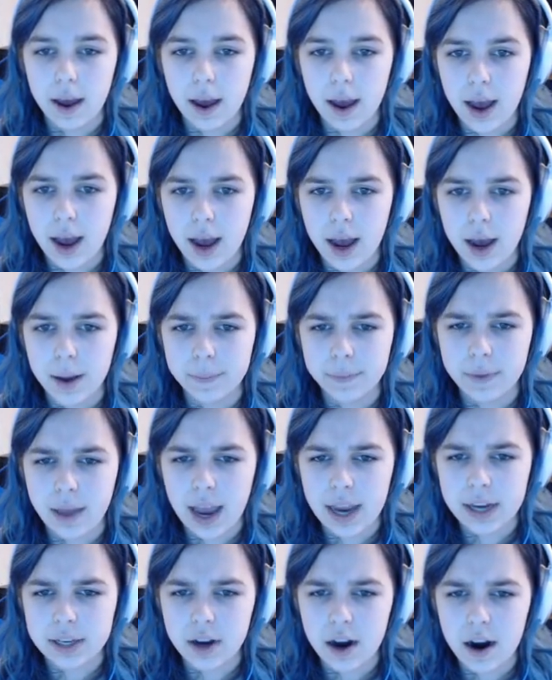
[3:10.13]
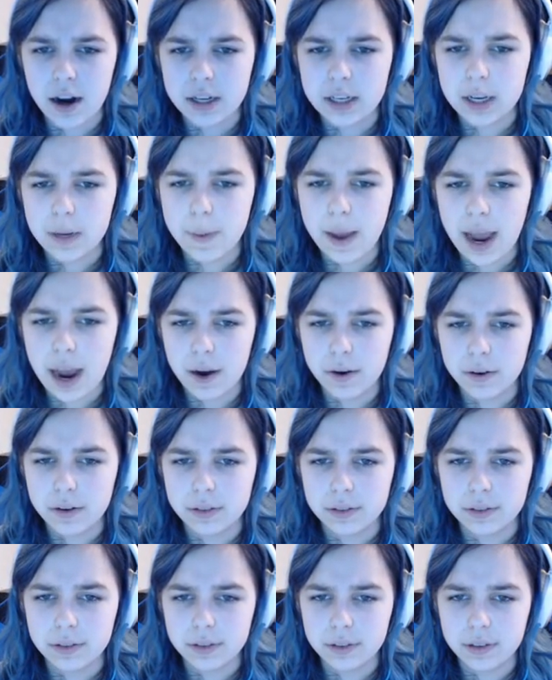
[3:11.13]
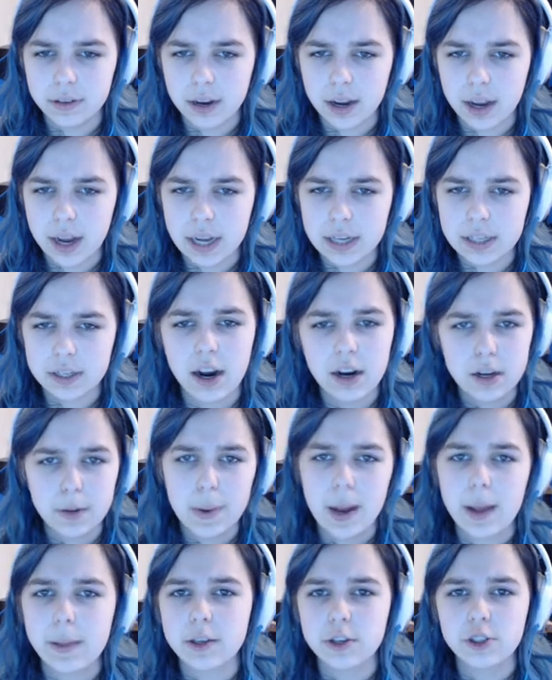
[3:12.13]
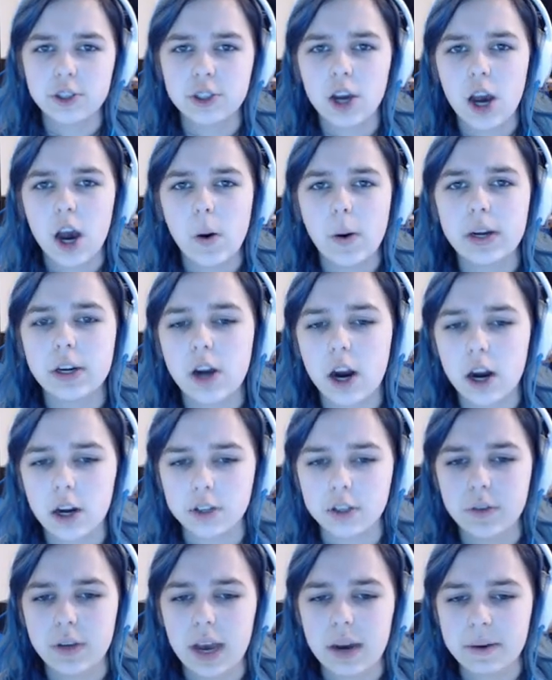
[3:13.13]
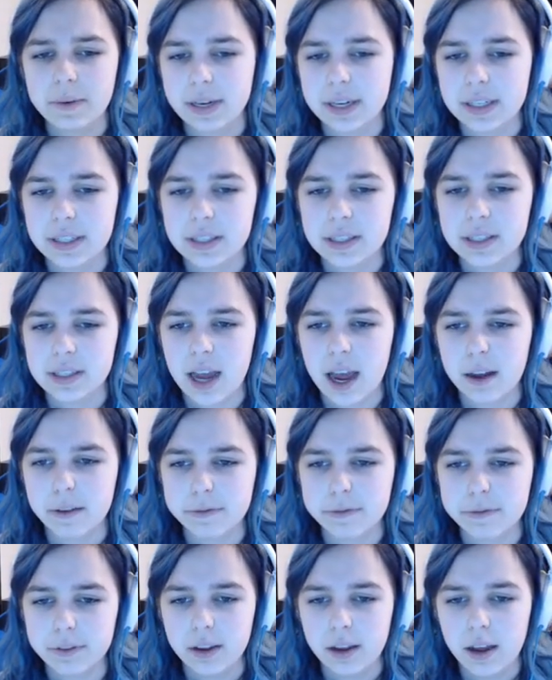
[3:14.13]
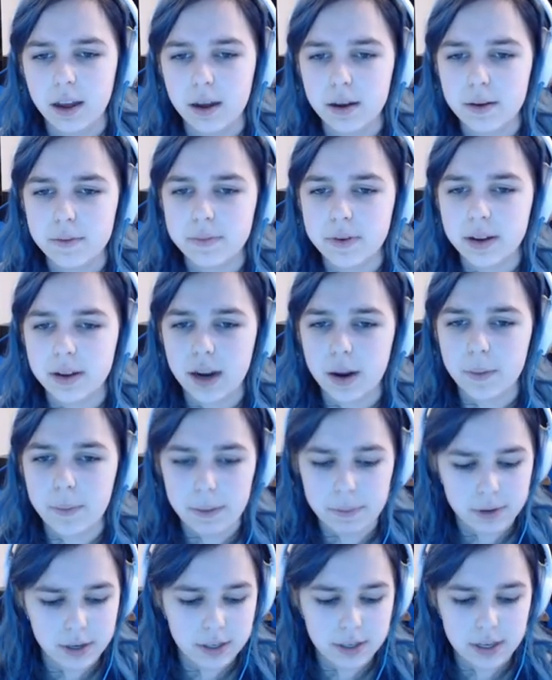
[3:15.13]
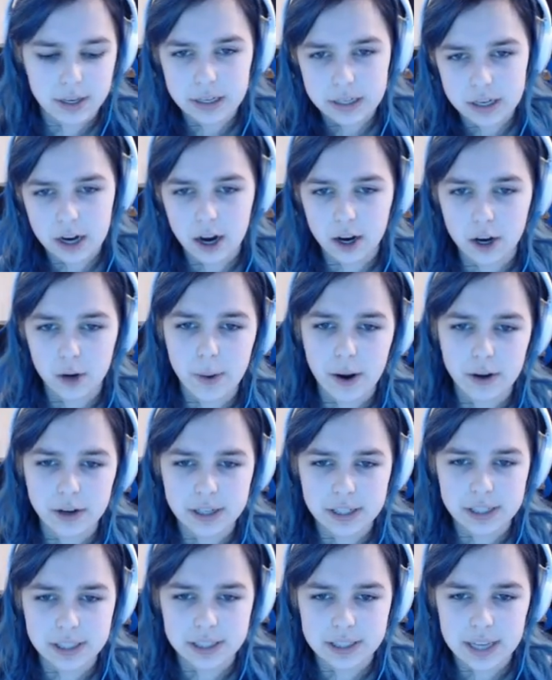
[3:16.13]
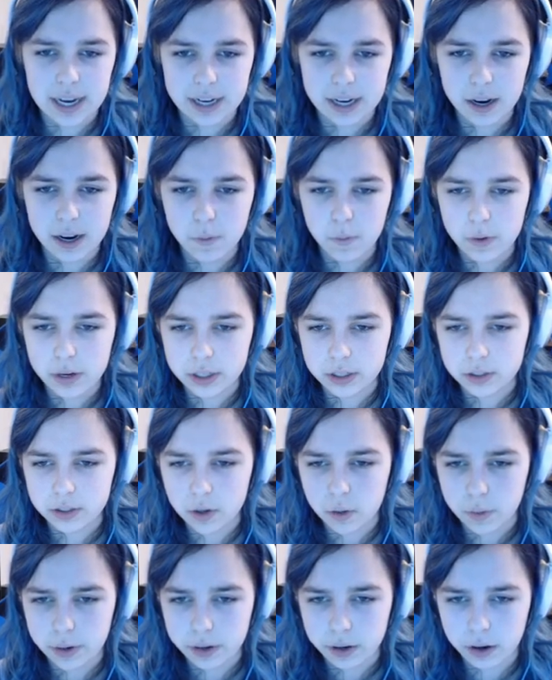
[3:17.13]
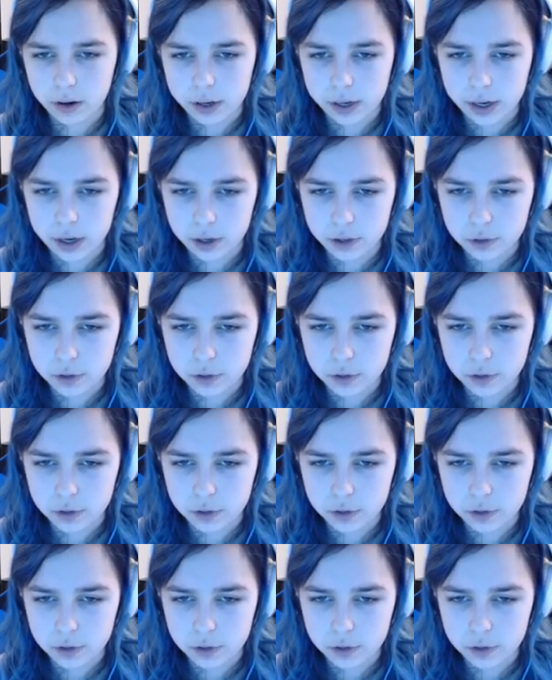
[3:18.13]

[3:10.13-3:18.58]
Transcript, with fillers: Um, I talked about I talked about the show in Cartoon Network and stuff, but um, I'm gonna need to talk about it in a second. What is going on here?